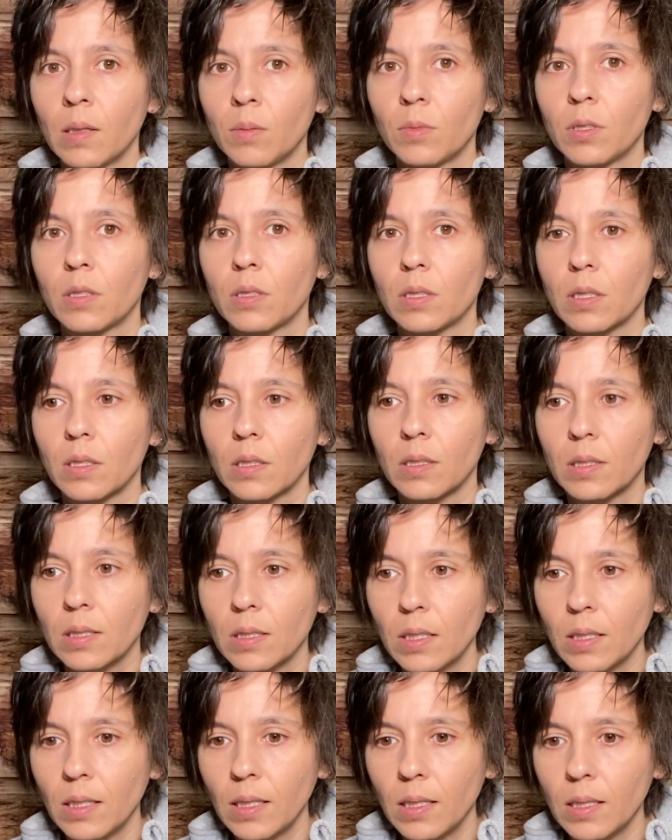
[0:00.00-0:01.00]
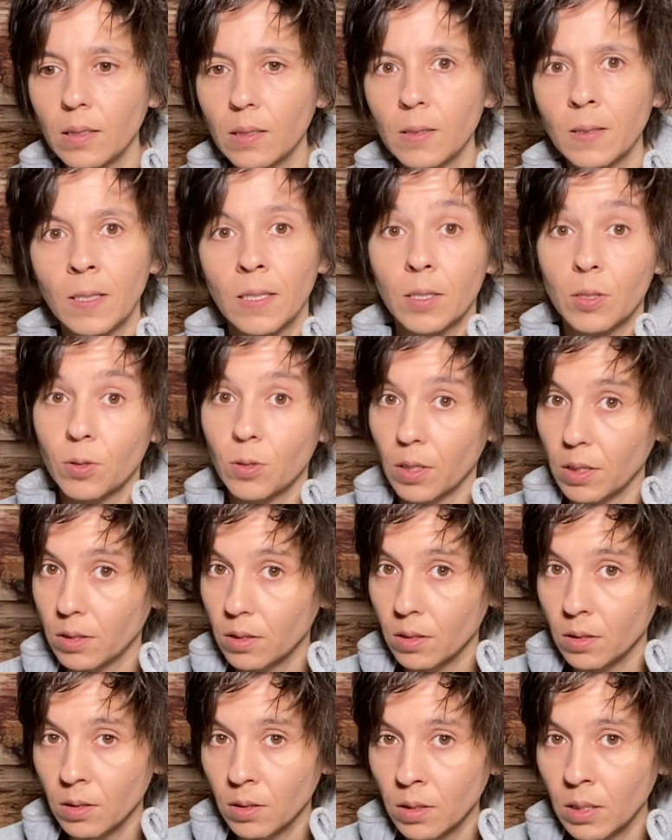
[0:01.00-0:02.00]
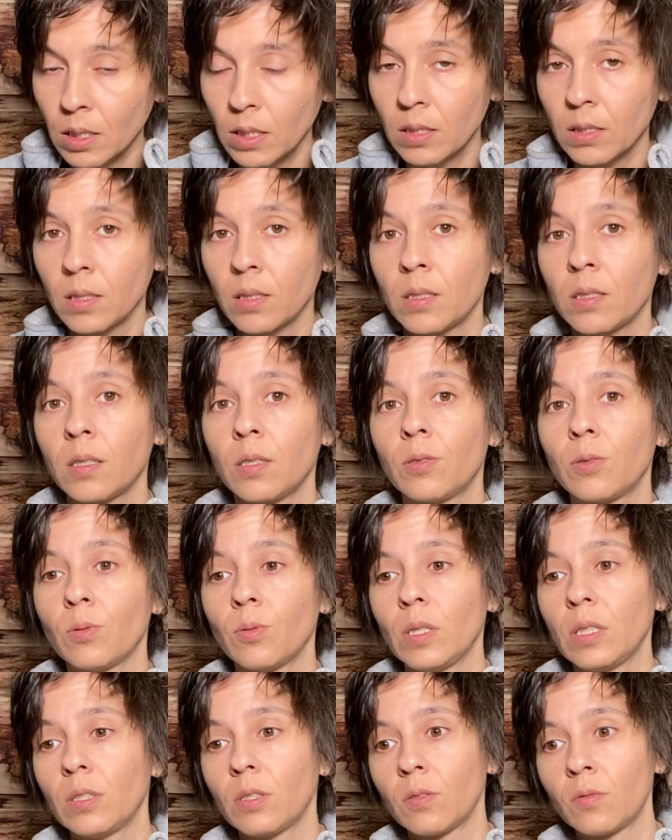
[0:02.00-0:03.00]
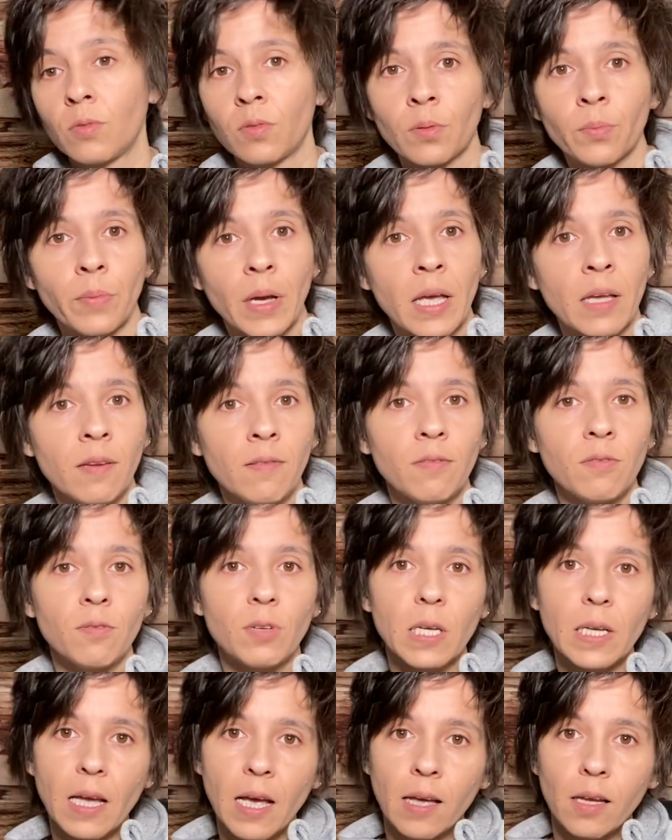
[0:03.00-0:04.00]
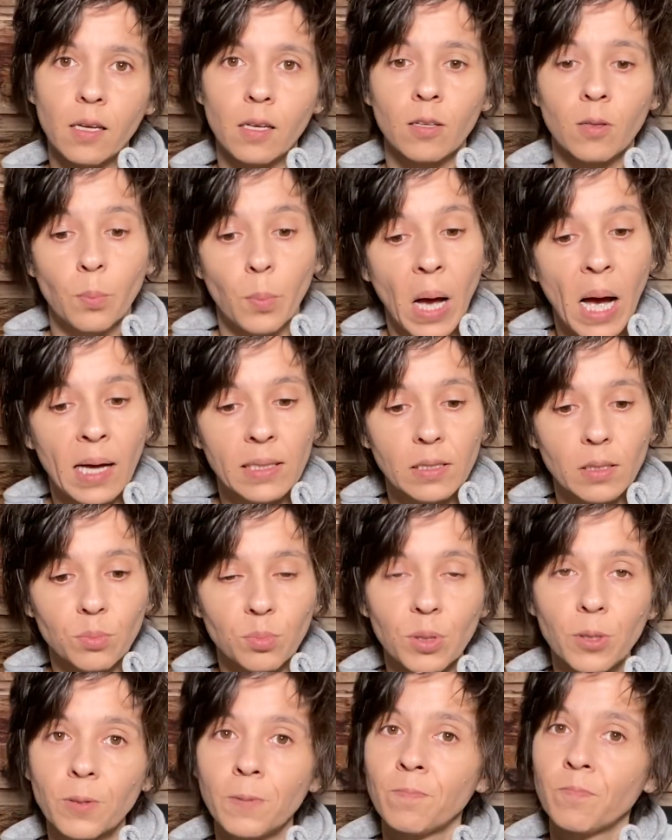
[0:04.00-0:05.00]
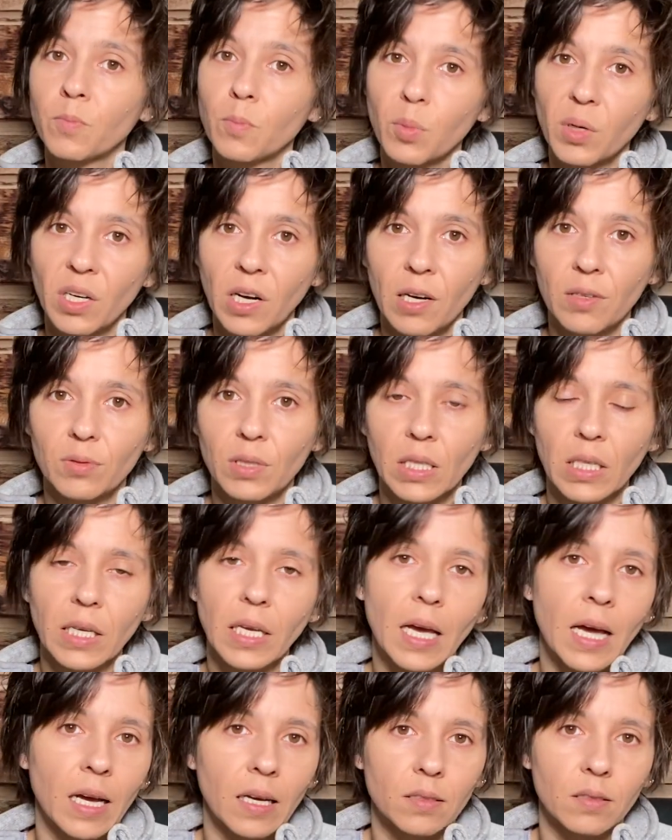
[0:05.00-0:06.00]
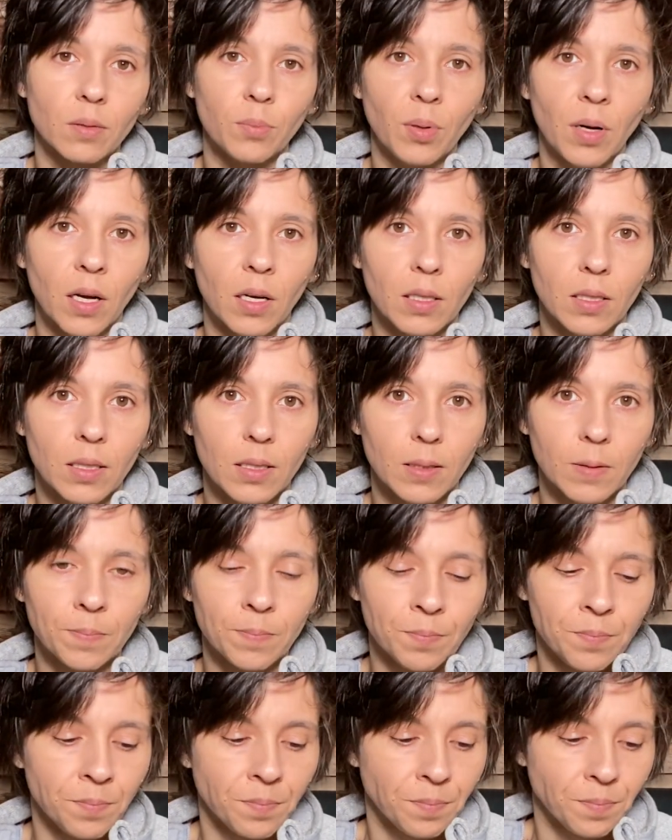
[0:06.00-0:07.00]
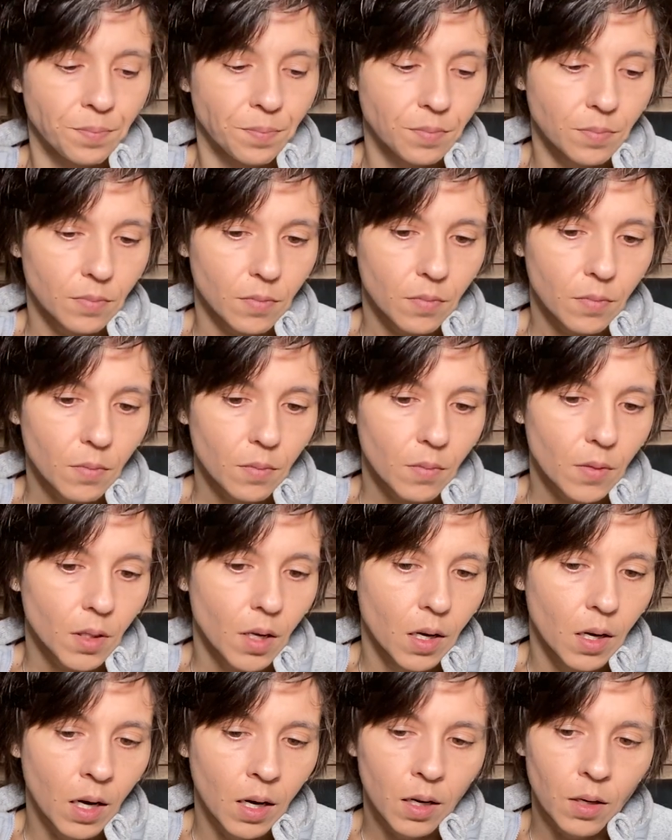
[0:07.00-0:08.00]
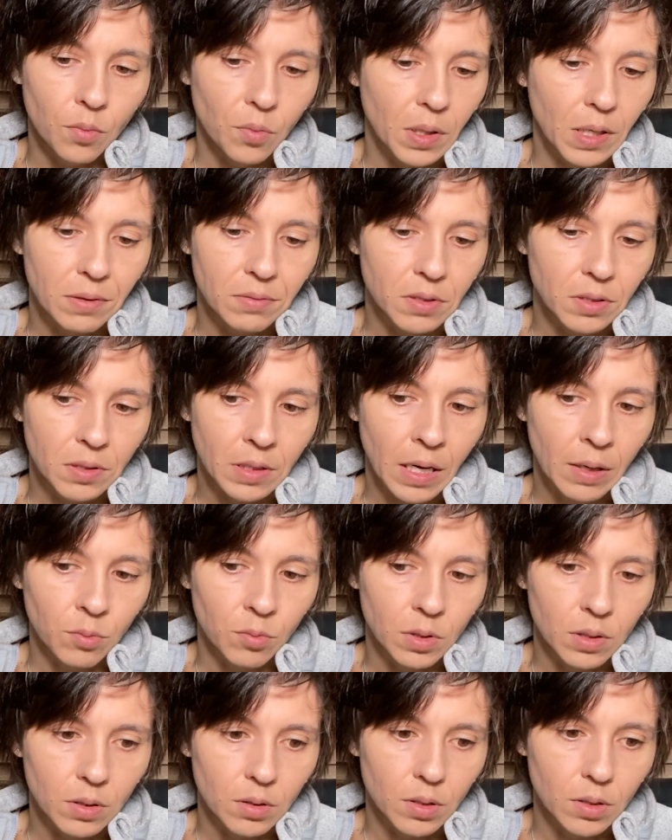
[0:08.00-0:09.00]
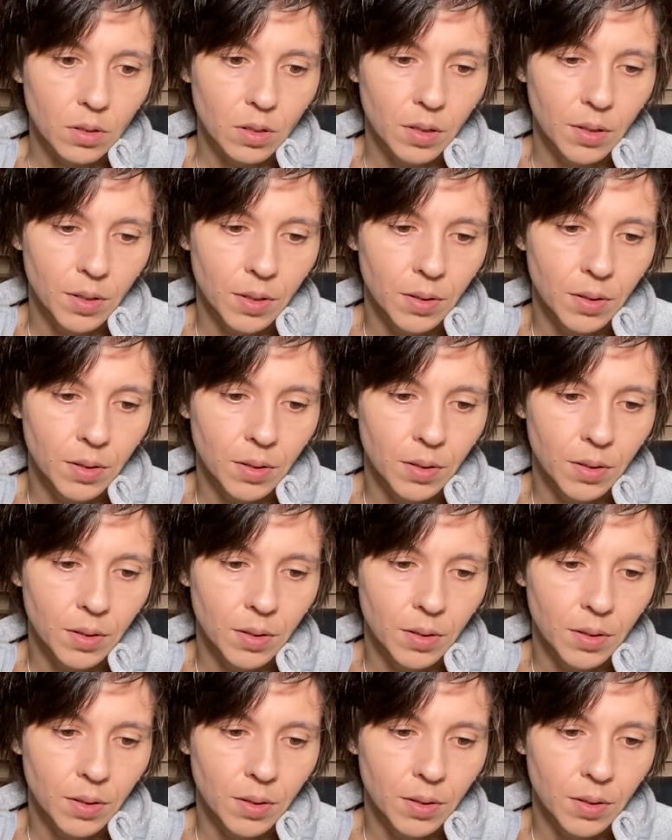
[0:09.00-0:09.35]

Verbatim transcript: Just gonna sit here, try to look at the situation from every angle possible, but not really act upon it. Whatever that was.